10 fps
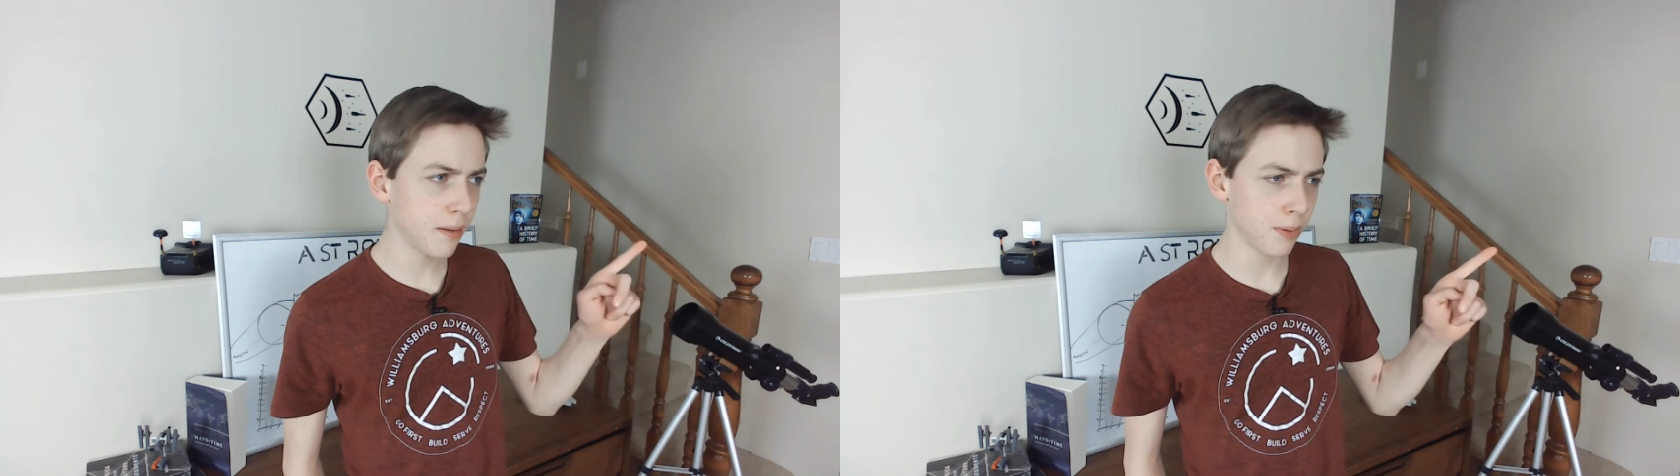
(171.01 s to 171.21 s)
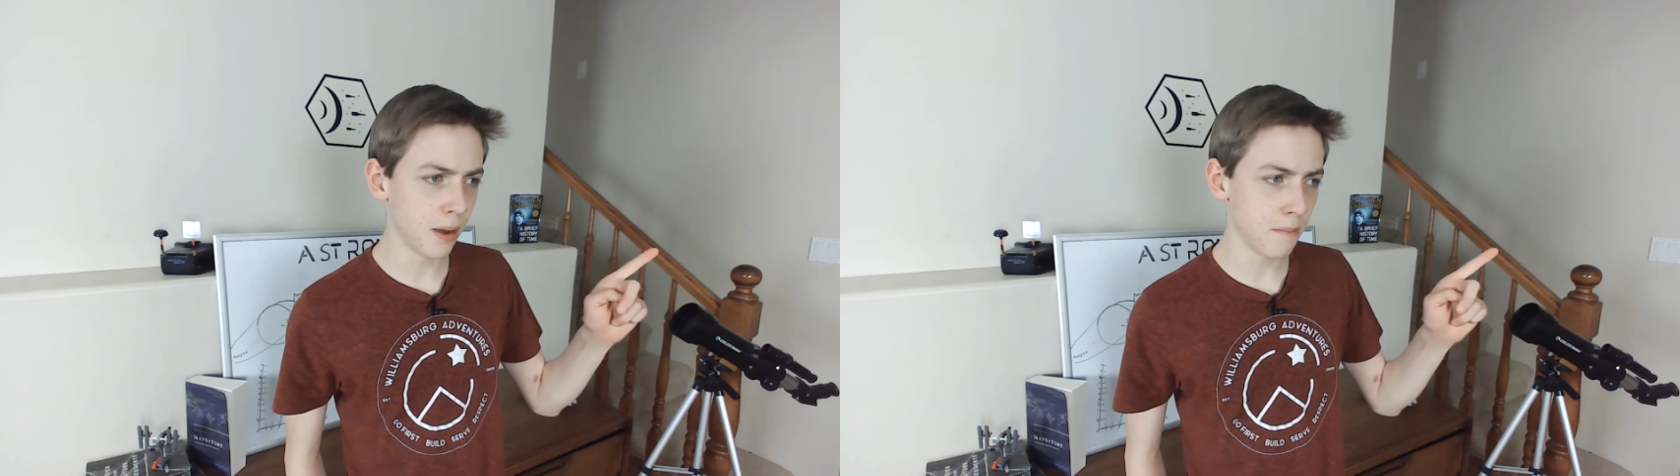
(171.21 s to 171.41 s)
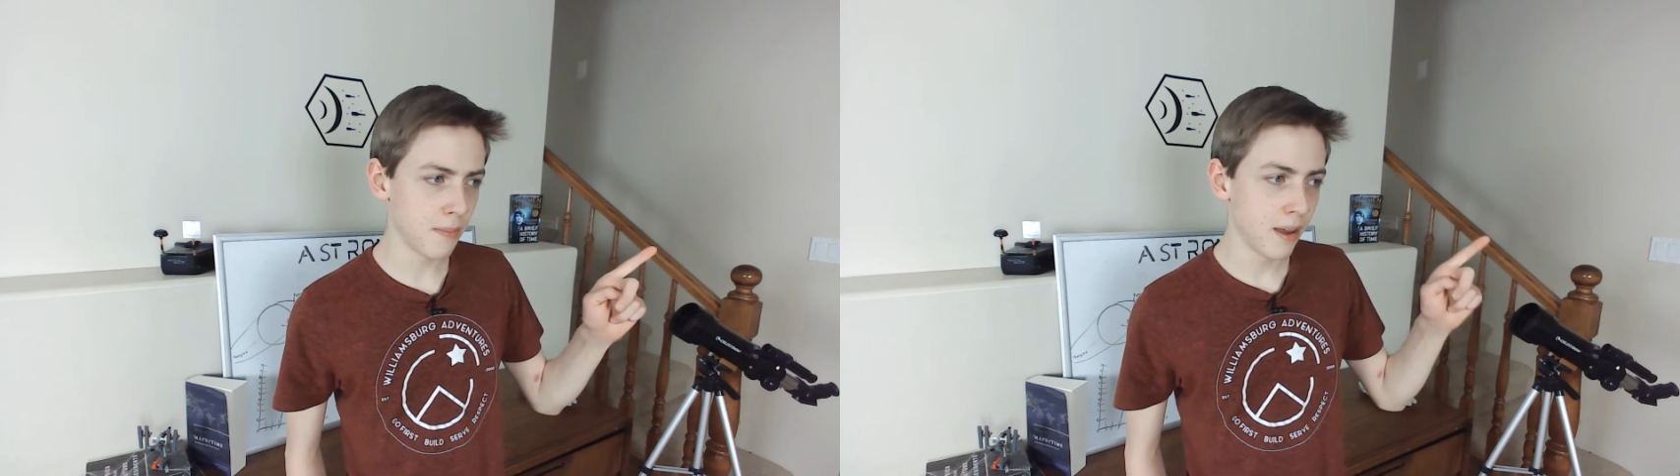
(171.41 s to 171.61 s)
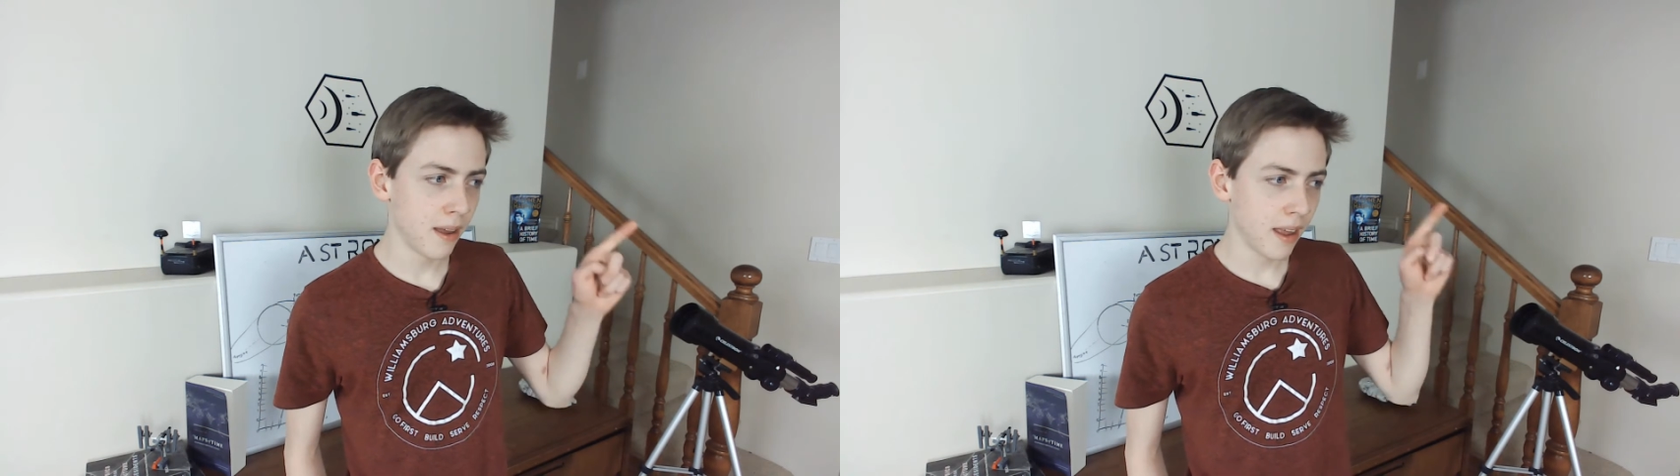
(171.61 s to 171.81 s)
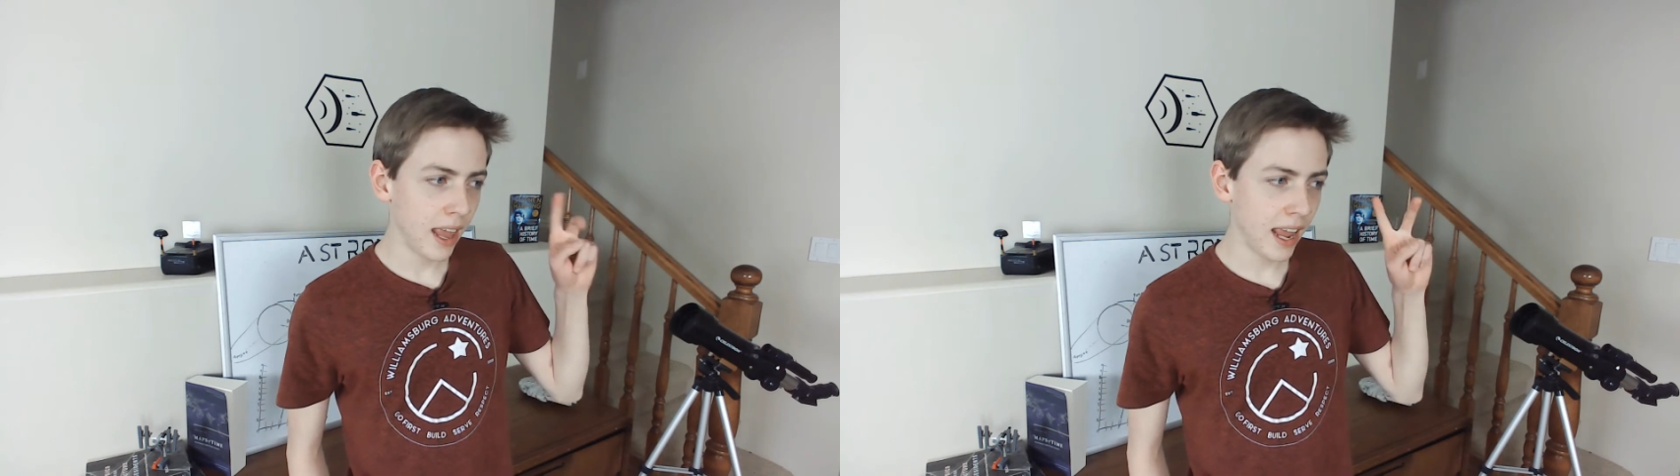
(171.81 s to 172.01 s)
pump
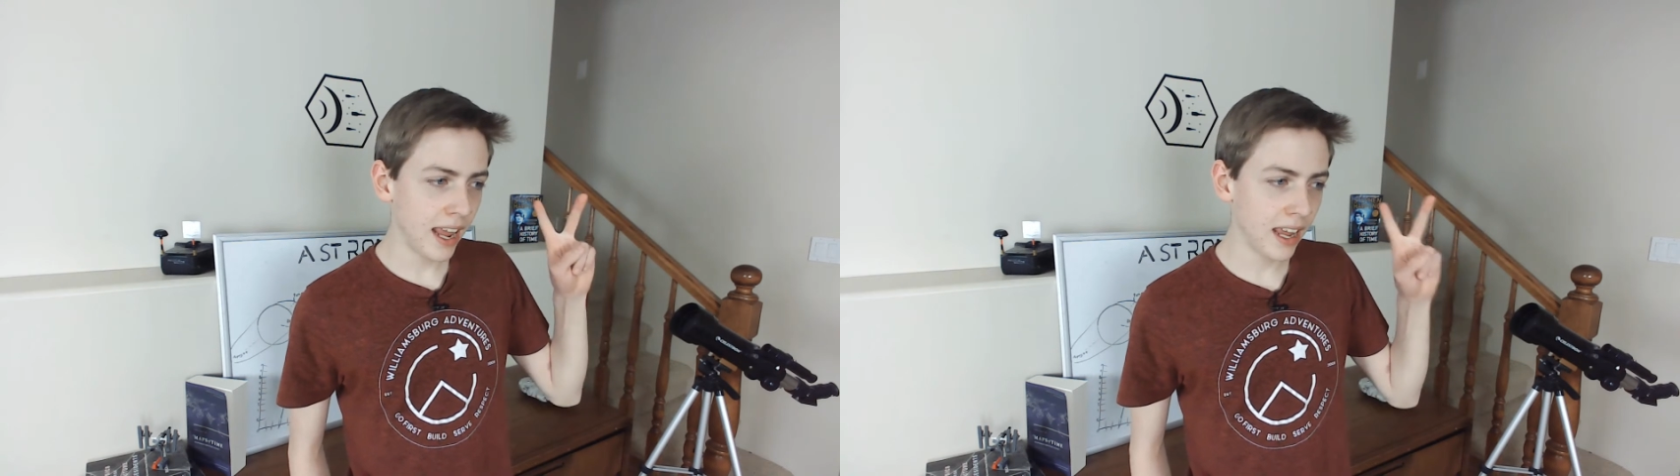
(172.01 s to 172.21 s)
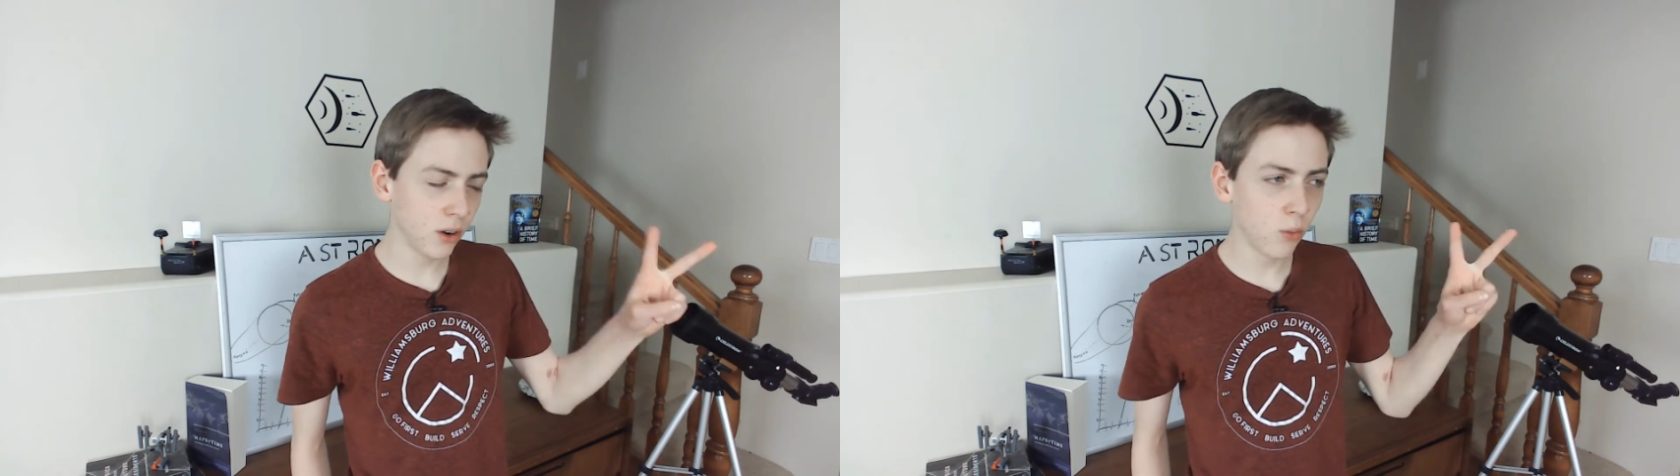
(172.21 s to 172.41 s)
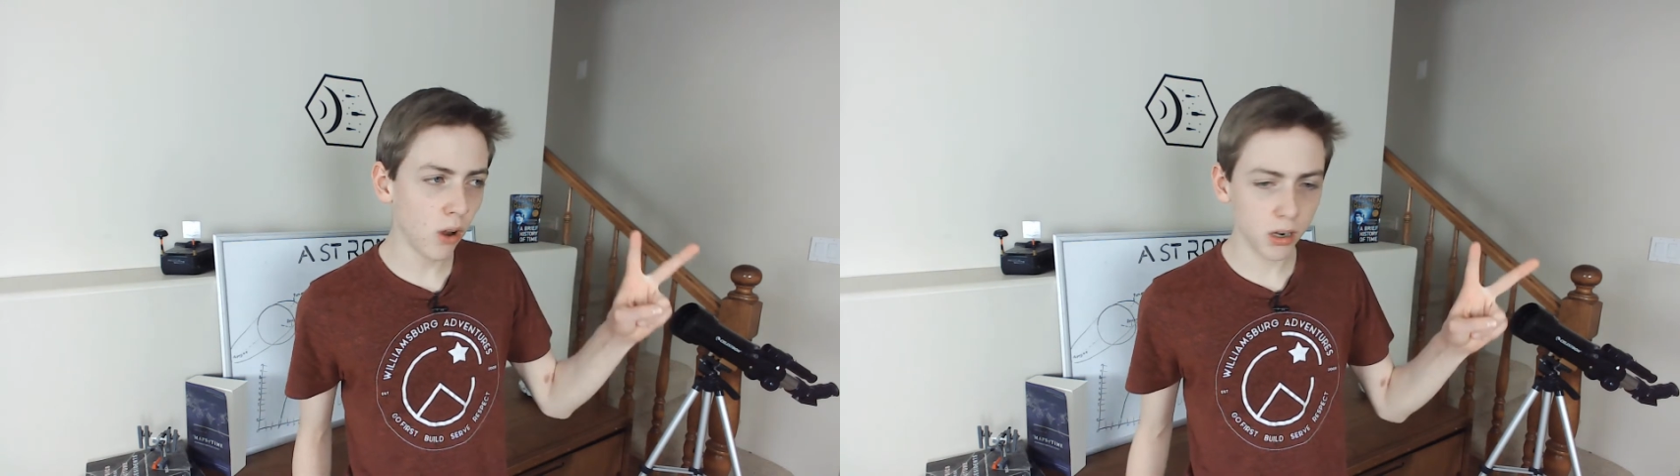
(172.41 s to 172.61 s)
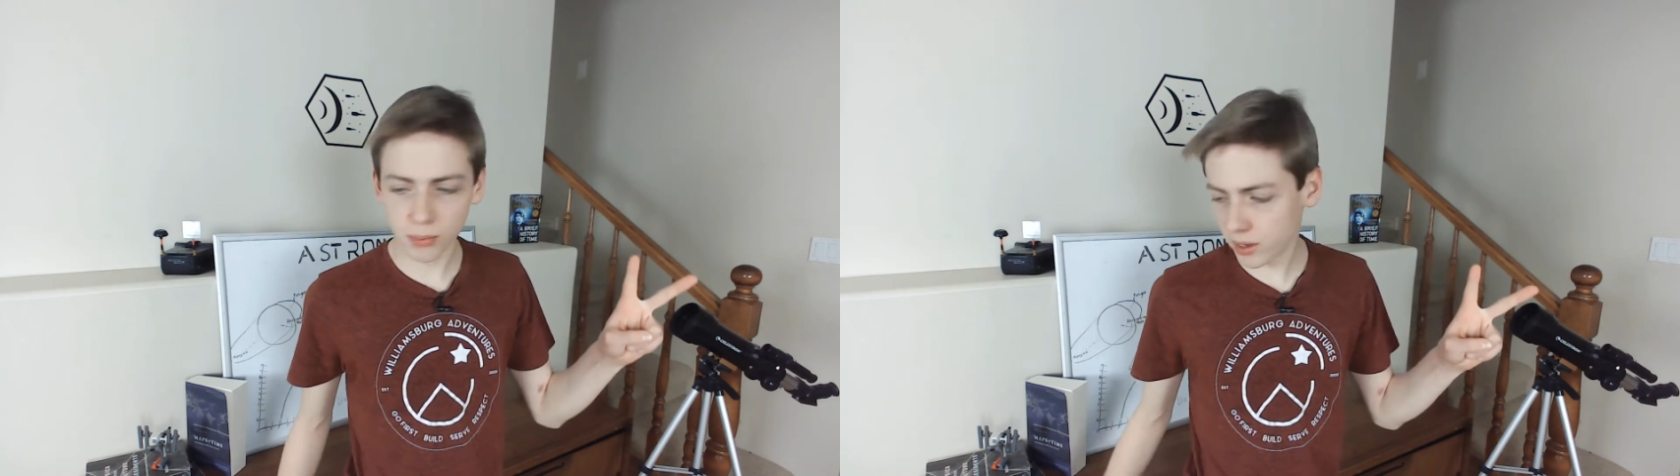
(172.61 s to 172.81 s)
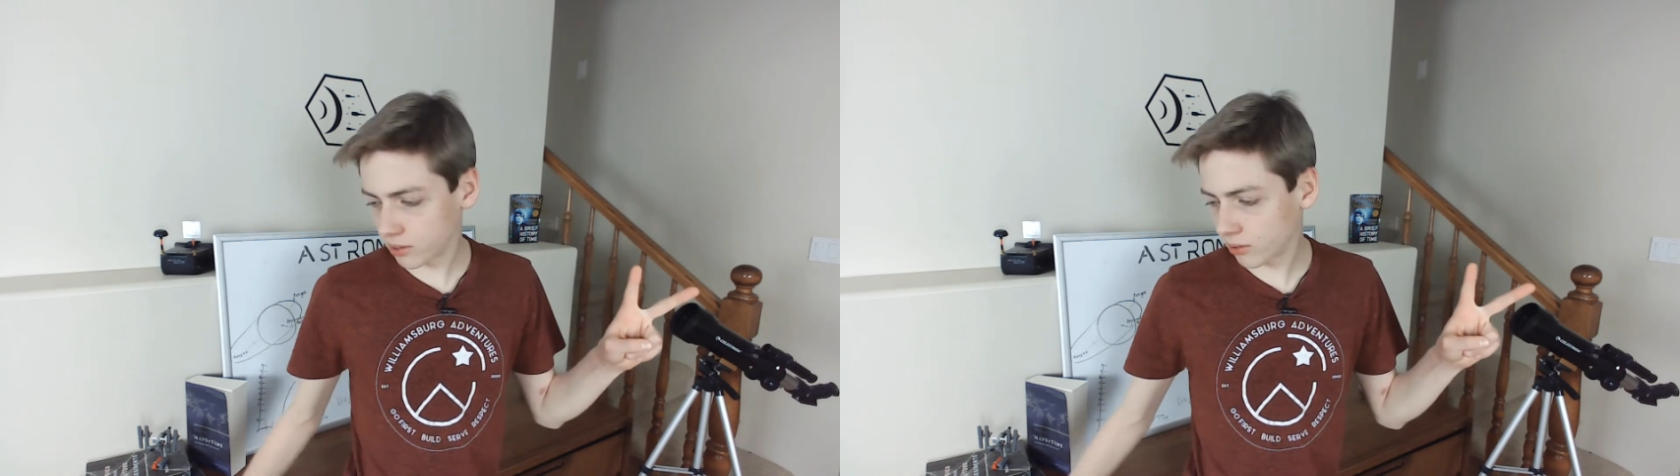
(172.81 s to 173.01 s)
and a water
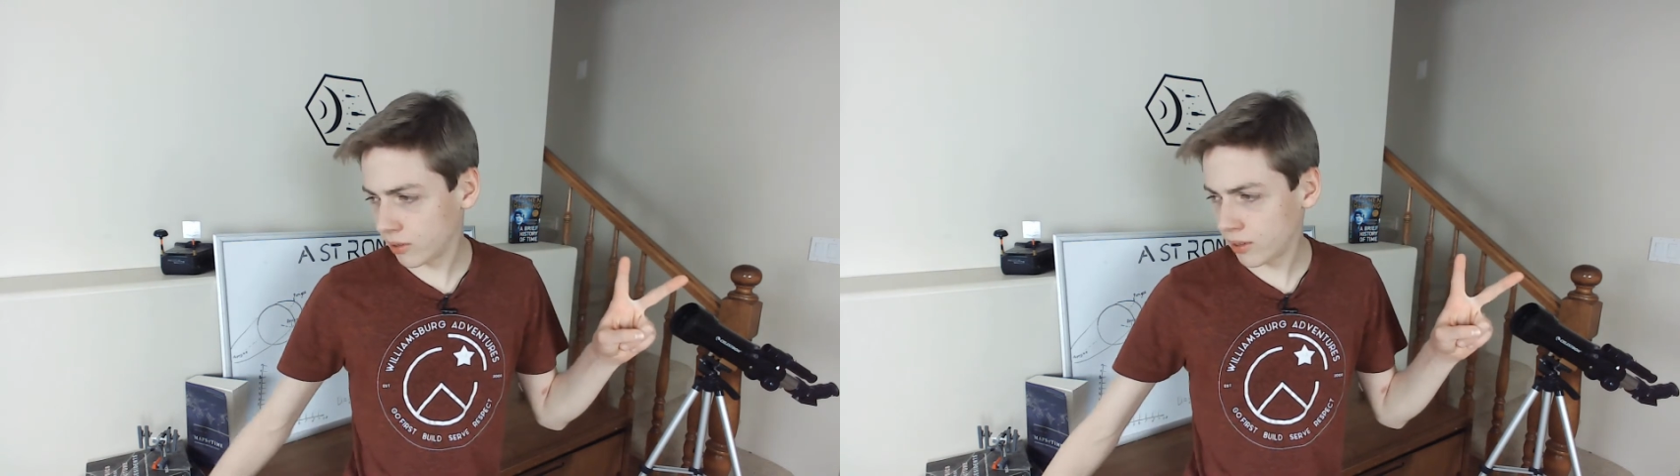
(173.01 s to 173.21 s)
bottle